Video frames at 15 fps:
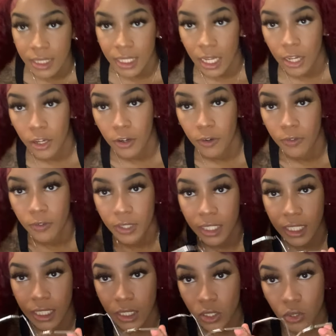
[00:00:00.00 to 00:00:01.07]
out for
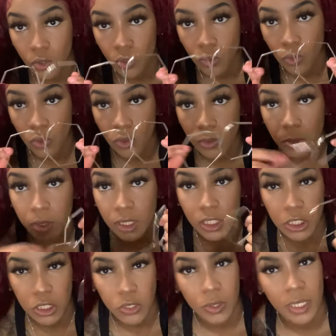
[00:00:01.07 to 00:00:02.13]
these hoops
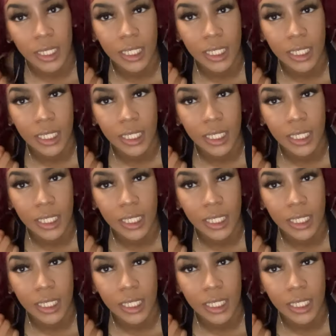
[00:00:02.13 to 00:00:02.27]
just so I can